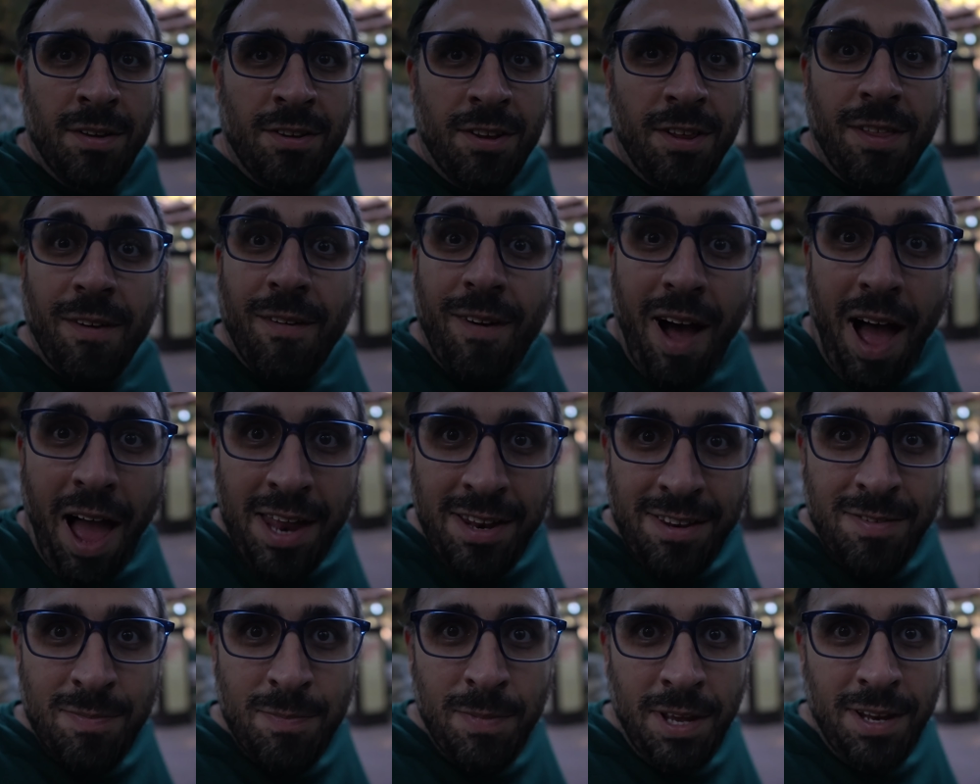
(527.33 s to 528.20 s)
So the
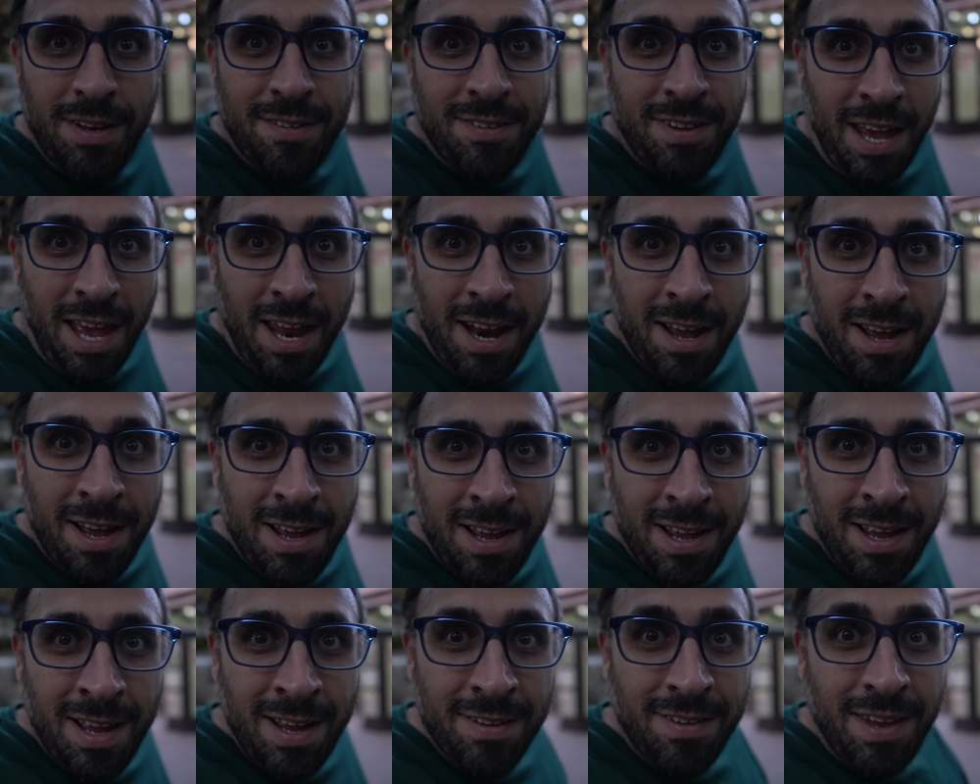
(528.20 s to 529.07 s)
line to meet
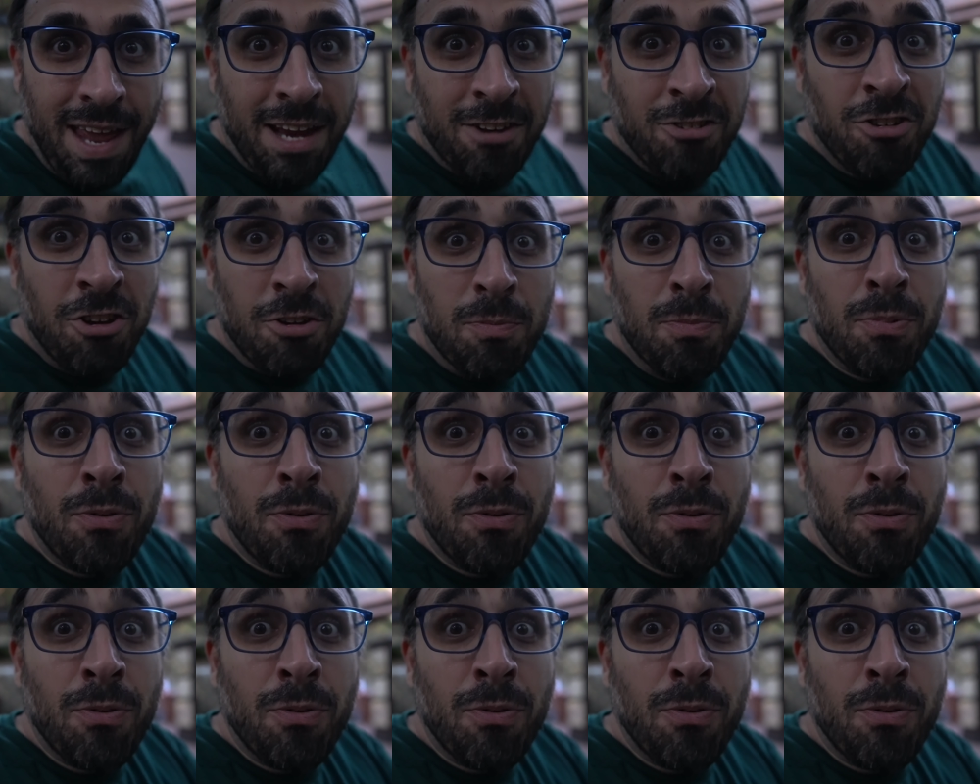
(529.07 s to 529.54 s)
Santa is actually